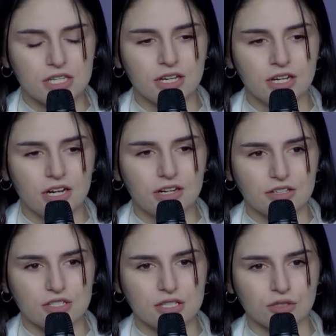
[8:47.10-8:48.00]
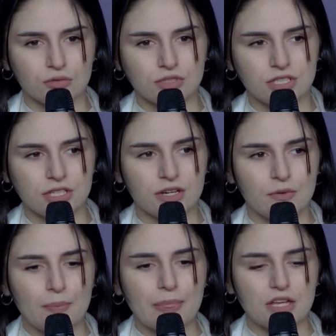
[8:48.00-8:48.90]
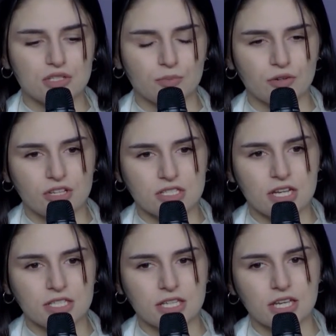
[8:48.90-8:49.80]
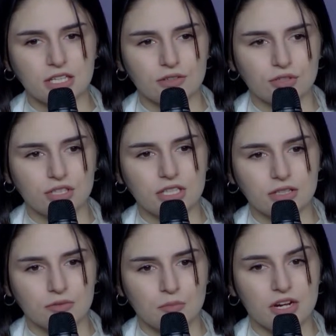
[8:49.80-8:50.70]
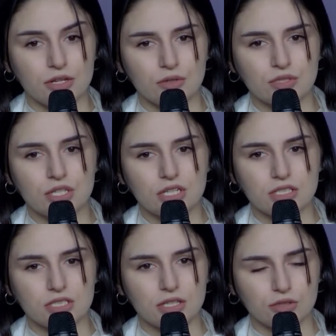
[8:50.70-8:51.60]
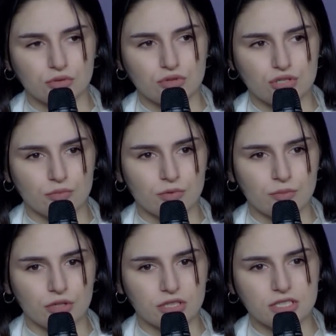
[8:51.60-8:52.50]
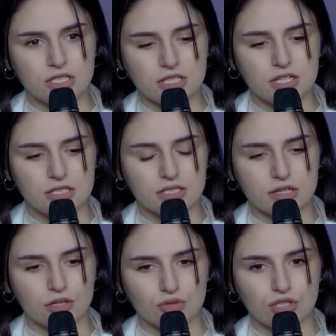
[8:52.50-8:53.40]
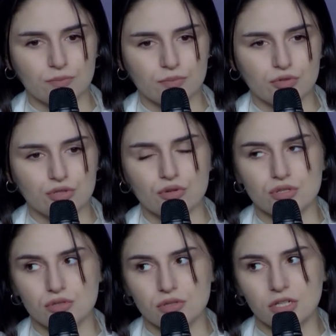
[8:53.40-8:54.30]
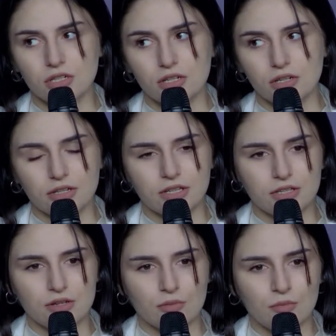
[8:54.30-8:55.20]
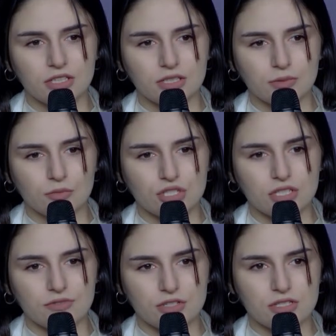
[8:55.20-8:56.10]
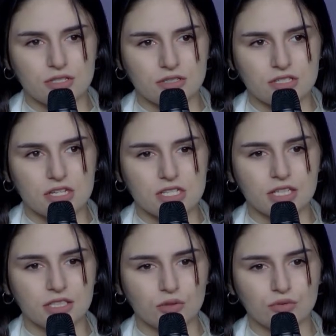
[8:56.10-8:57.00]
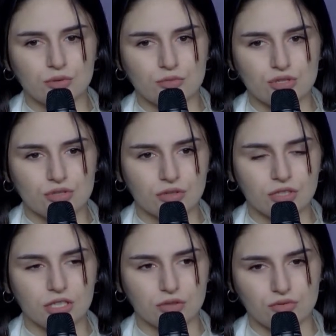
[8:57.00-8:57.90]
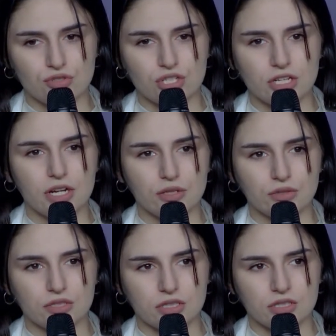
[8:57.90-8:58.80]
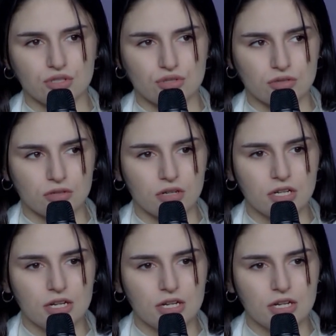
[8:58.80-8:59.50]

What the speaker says: their connections and to fulfill their statutory obligations that they have, so we could find out at least something, so we could tell those